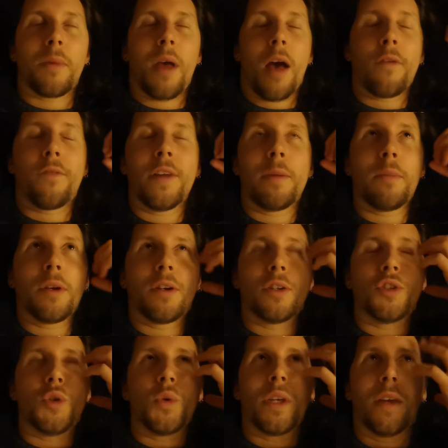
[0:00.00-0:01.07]
I think,
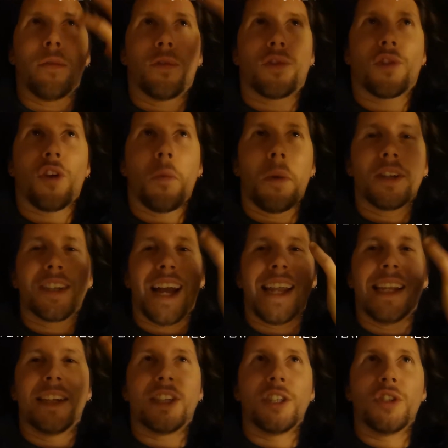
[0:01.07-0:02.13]
because you give so much
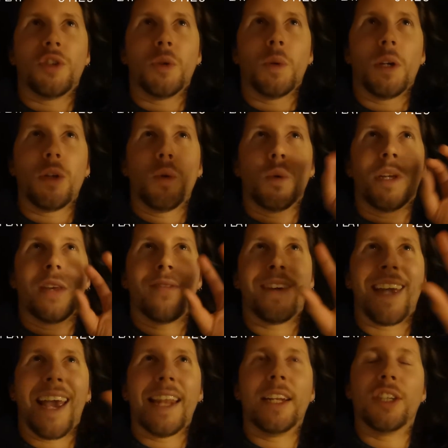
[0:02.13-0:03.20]
energy to it, you're
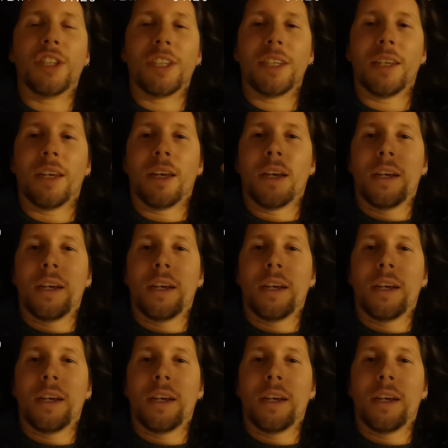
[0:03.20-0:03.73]
giving energy